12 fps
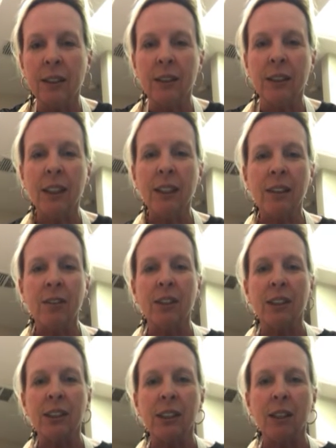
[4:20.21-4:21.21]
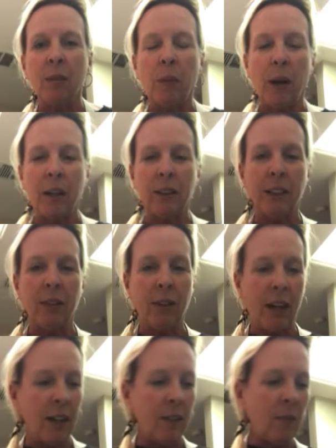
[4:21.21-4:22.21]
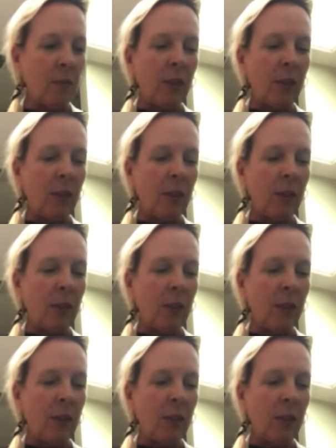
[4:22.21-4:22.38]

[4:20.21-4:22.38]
See, you can see the broccoli, right?